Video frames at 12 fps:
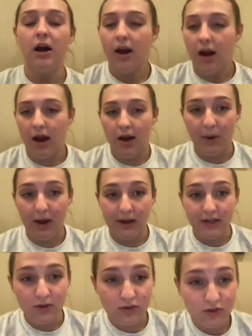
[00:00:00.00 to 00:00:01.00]
I know
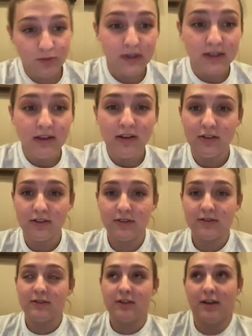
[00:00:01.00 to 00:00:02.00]
so many
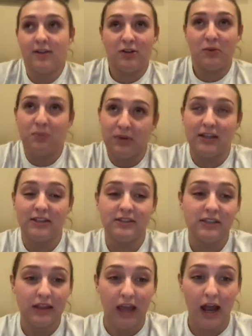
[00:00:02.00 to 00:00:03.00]
SLPs
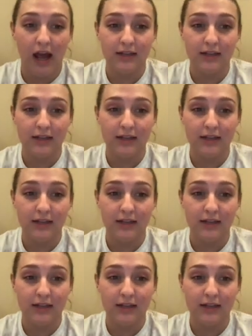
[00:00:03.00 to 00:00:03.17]
that